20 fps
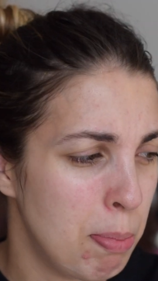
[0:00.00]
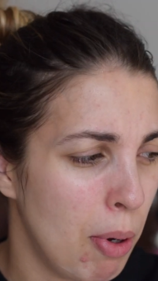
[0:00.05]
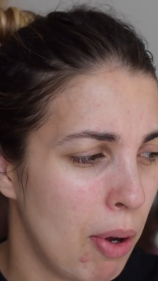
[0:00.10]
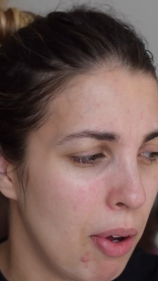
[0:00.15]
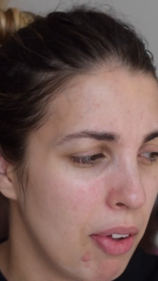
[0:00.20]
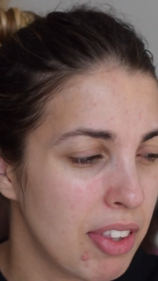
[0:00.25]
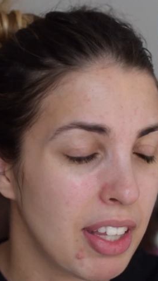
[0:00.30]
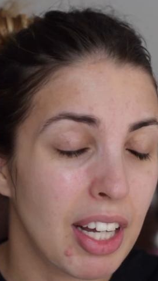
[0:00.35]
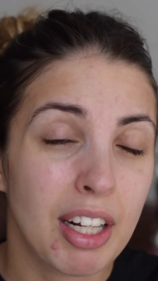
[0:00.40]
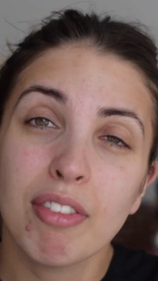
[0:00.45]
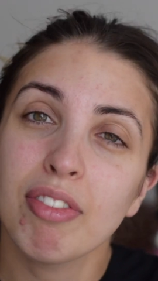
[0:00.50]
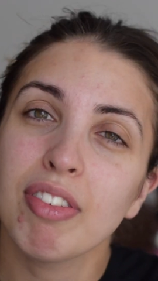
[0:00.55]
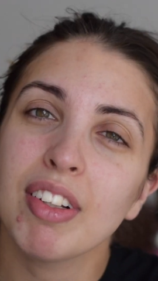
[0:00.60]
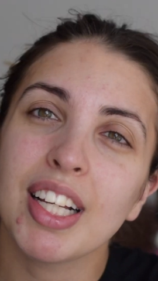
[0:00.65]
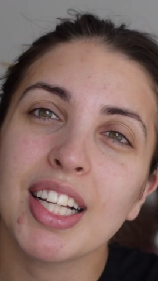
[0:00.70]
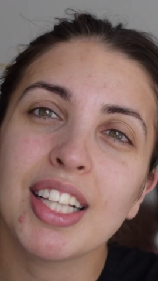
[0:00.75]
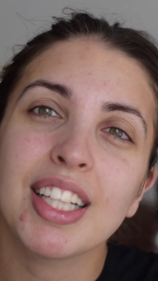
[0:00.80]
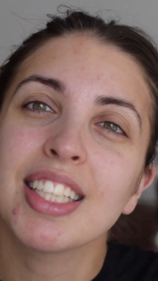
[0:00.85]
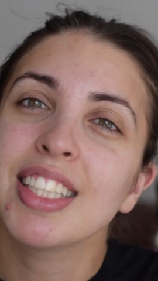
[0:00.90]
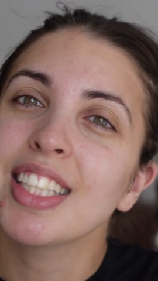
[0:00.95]
But
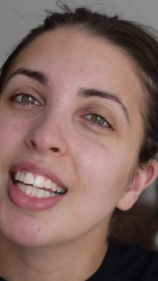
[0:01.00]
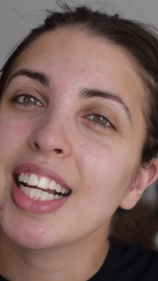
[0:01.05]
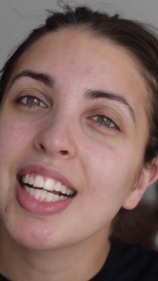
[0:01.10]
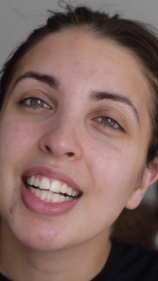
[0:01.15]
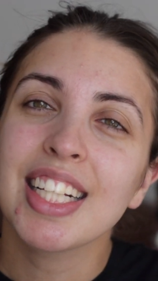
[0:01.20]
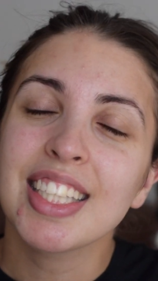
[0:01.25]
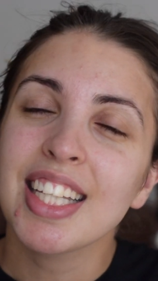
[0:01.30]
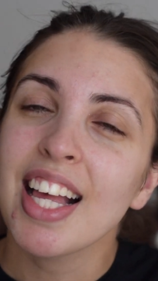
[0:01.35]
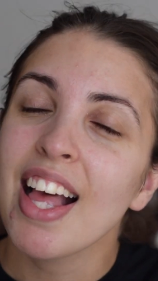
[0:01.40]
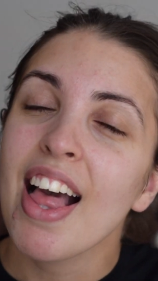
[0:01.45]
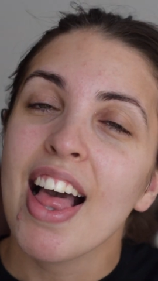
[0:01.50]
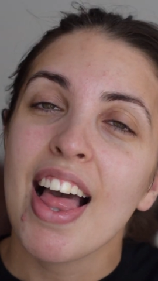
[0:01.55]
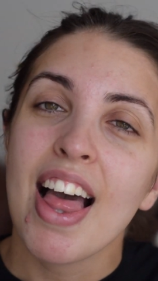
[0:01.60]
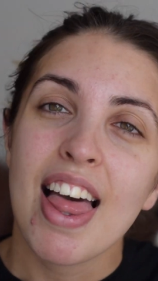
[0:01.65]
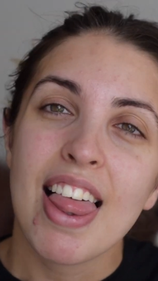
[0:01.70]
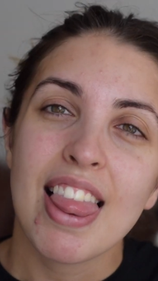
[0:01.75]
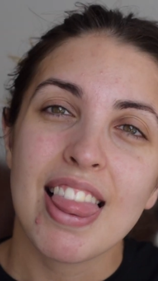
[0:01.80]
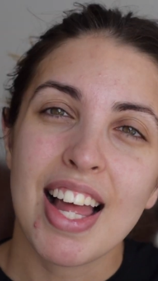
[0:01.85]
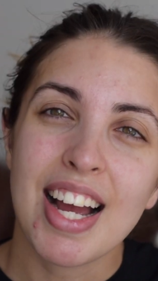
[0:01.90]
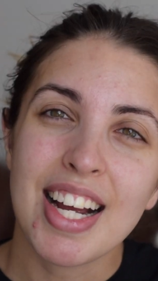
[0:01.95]
thankfully there's things
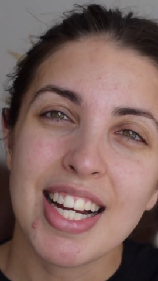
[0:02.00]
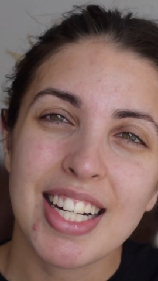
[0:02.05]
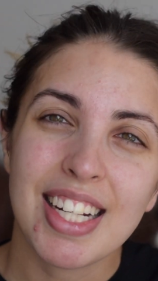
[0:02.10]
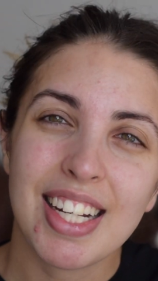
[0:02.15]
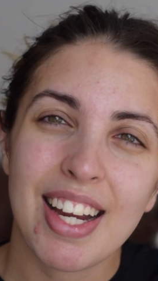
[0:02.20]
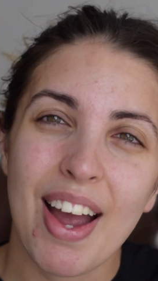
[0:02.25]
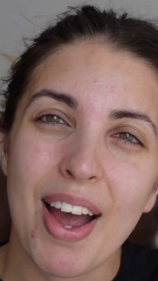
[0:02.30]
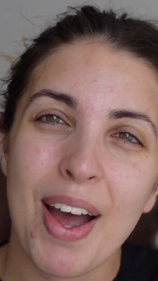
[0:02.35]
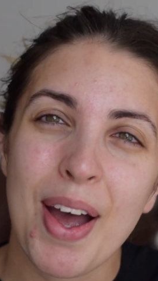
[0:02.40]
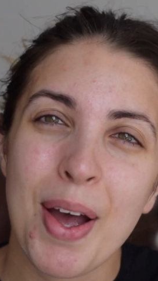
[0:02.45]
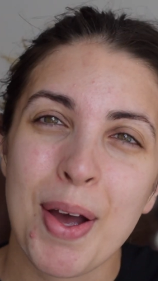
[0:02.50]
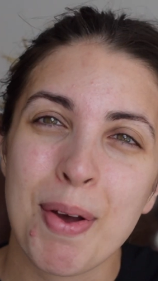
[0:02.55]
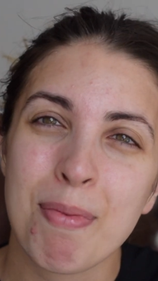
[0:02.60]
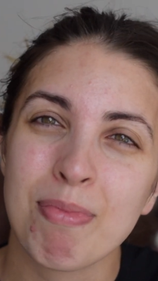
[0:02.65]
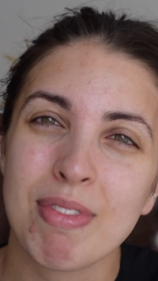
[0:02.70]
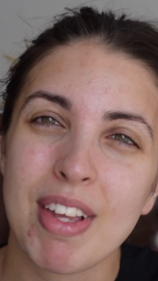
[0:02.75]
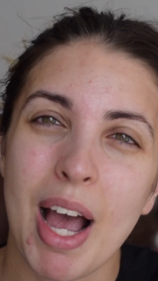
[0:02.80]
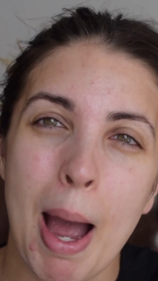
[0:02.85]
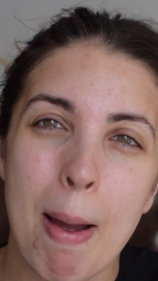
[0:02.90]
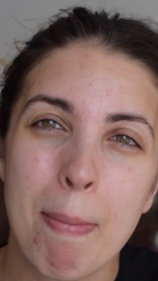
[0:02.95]
like
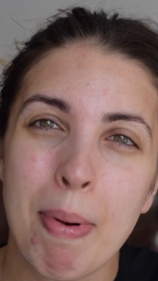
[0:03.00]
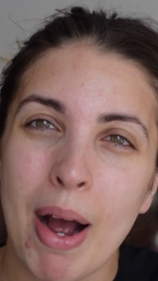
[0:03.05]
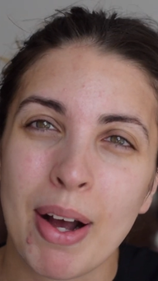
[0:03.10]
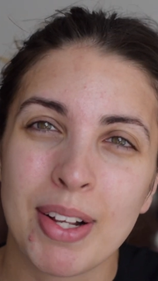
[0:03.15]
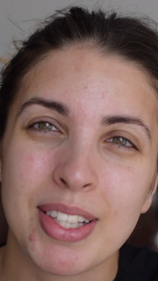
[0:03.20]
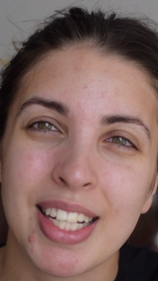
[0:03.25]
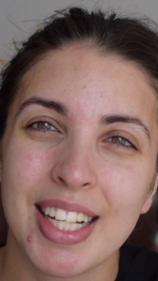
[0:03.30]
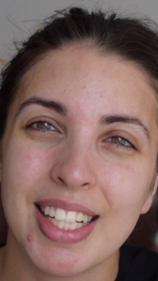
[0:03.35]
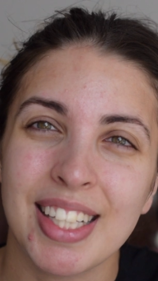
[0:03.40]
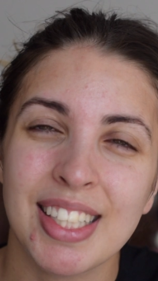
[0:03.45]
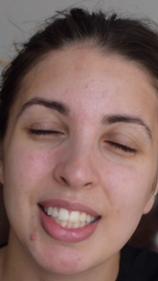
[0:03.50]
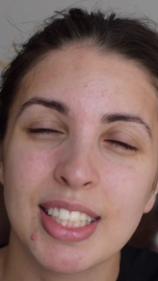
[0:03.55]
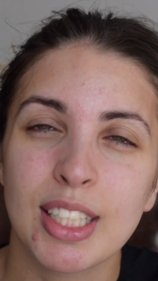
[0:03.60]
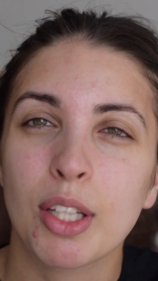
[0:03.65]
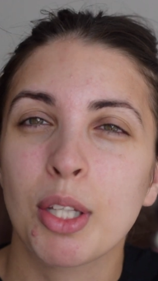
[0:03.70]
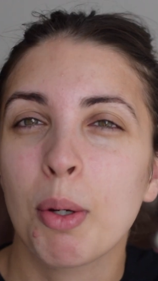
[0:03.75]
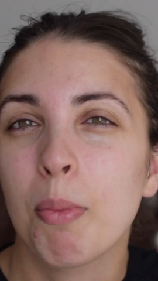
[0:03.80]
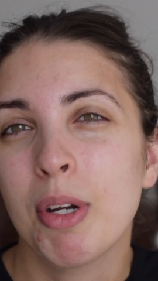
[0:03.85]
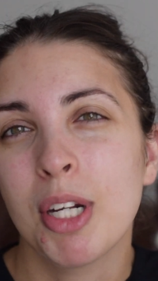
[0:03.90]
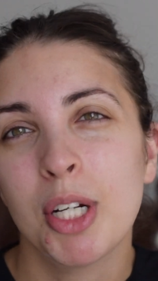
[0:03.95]
eyebrow tint, so
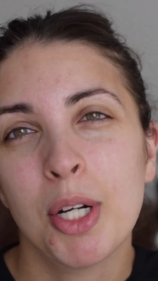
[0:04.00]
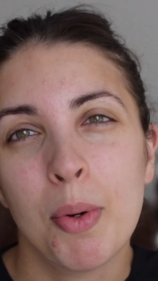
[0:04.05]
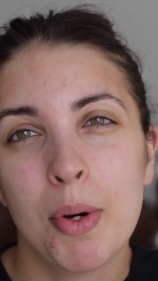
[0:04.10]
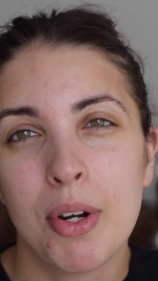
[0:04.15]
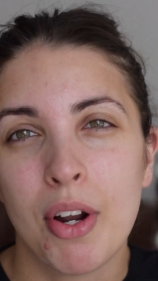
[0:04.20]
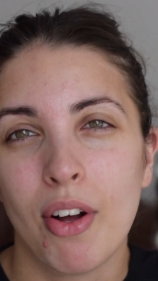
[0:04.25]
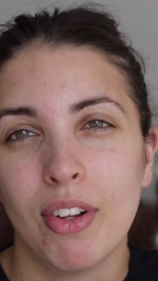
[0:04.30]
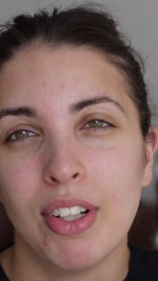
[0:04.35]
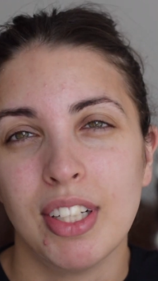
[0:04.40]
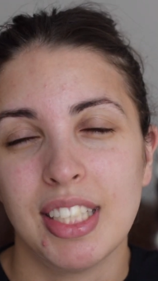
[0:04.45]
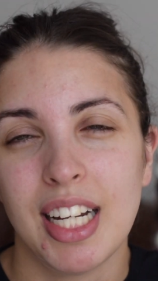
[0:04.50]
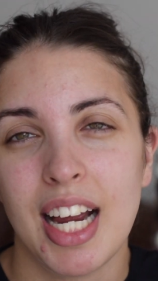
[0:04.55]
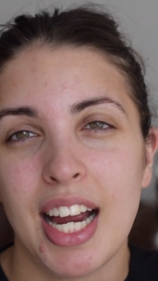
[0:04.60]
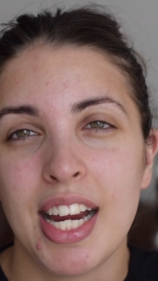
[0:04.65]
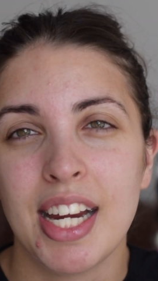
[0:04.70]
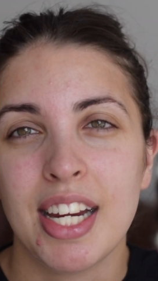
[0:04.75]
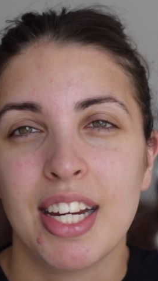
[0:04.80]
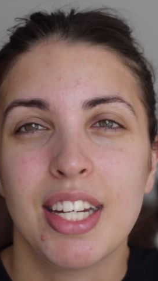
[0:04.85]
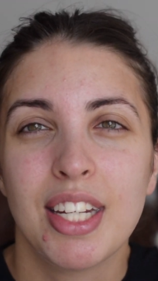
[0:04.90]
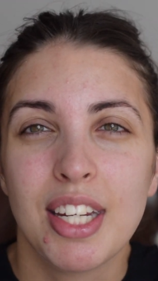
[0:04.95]
that when you go on
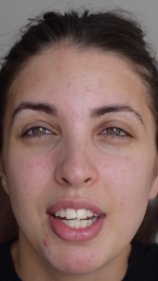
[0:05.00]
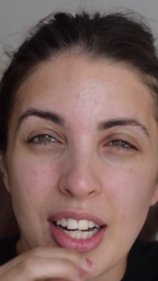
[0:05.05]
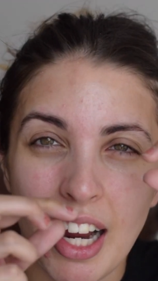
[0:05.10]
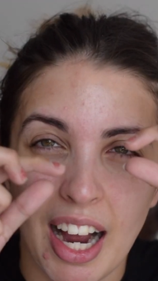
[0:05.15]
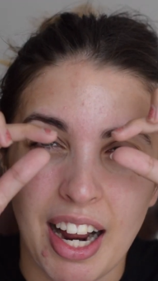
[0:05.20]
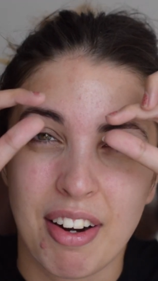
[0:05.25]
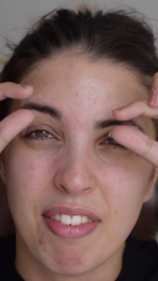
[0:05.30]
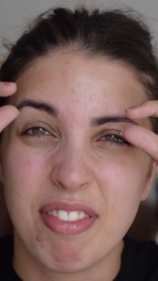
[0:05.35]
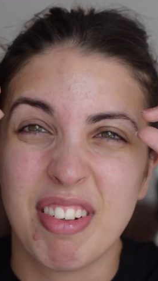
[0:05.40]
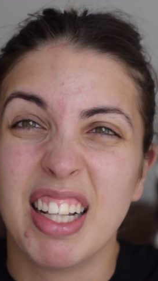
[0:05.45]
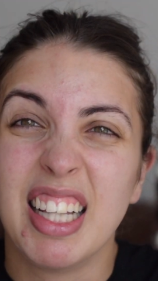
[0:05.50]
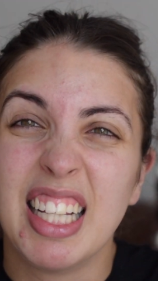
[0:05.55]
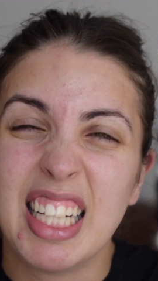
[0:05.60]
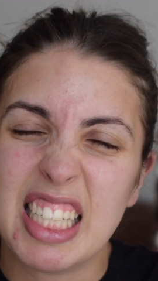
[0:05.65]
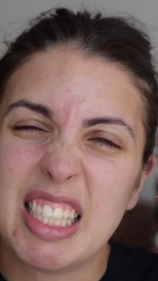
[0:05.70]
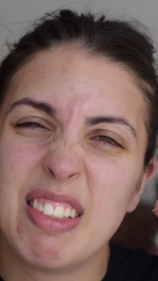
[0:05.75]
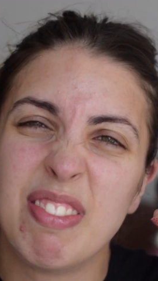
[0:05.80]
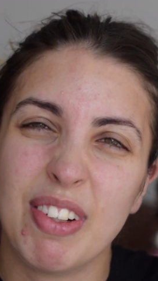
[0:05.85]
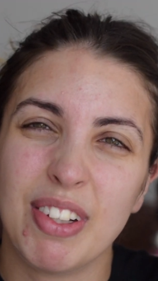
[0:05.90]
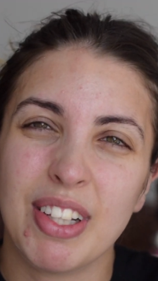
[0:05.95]
holiday you kind of at
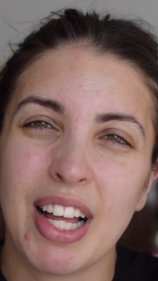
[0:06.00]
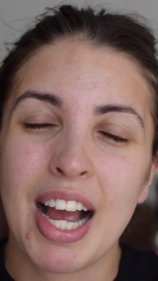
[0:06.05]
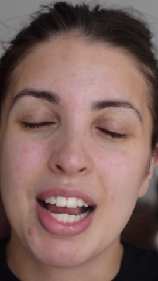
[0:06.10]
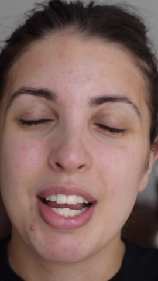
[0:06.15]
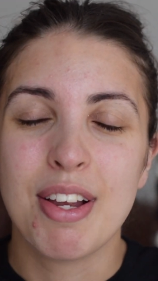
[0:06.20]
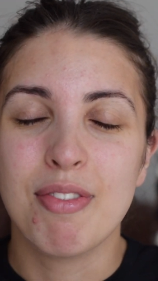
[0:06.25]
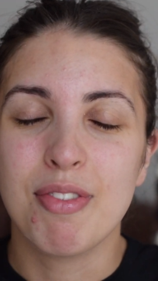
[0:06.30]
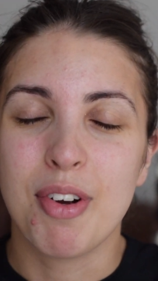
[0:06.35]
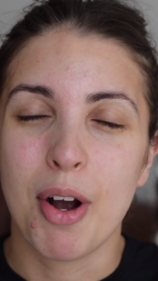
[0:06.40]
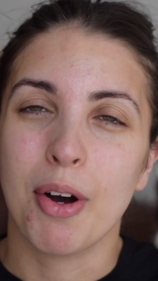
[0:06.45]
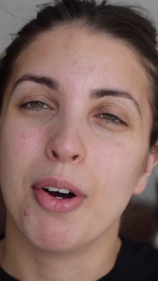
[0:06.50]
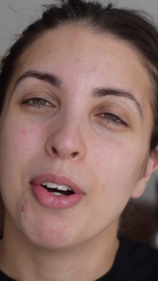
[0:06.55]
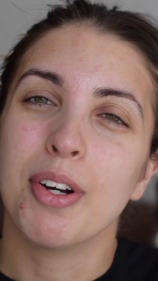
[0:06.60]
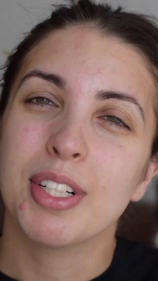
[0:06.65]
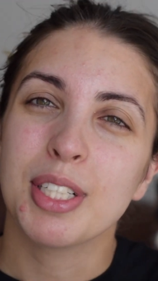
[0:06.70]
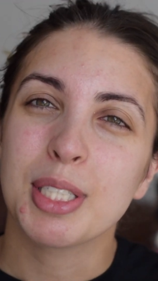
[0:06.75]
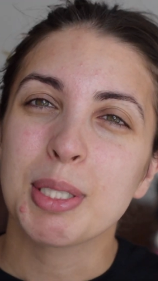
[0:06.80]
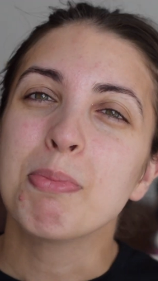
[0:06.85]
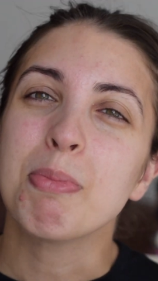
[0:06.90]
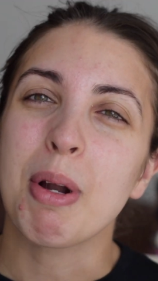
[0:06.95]
least feel like you've
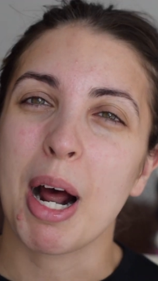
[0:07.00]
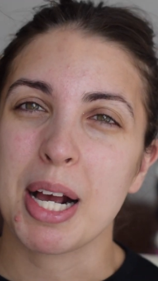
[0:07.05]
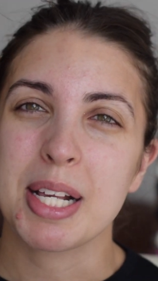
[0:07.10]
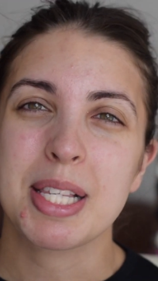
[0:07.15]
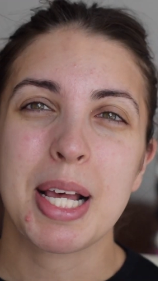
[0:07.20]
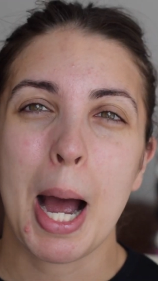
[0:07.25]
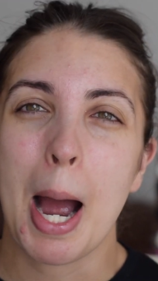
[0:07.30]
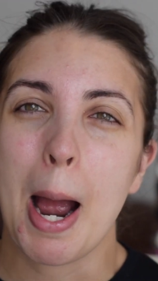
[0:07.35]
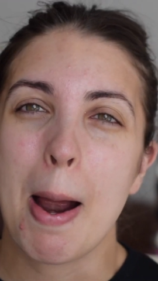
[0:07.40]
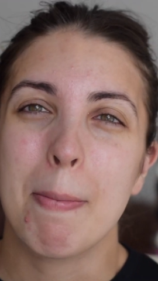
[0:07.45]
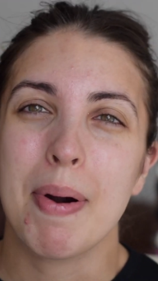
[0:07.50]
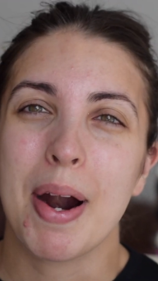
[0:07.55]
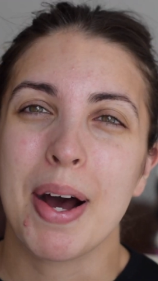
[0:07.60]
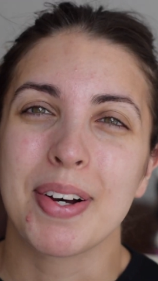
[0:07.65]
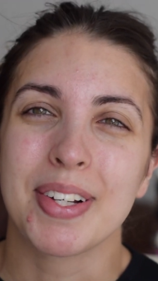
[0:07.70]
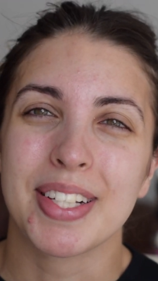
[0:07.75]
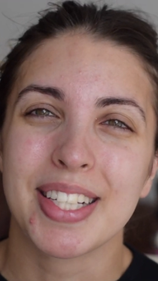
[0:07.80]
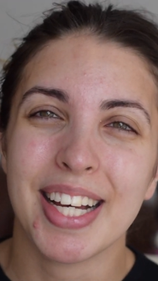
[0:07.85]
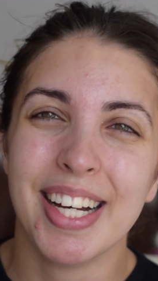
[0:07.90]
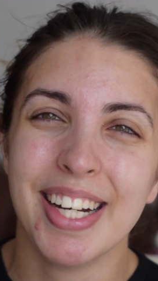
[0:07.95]
got some nice eyebrows.